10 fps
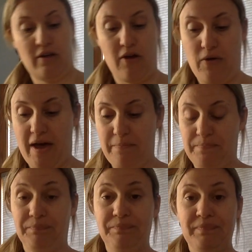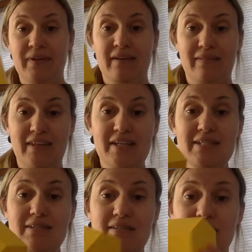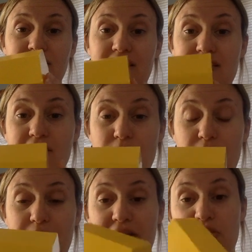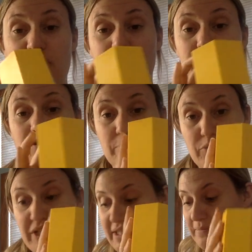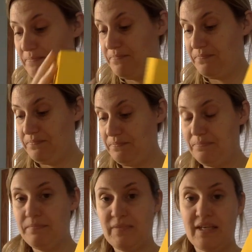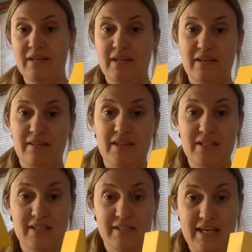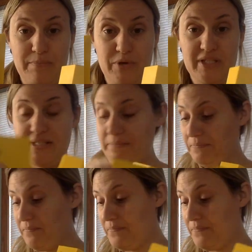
Okay. This is a three-dimensional prism. This is a prism,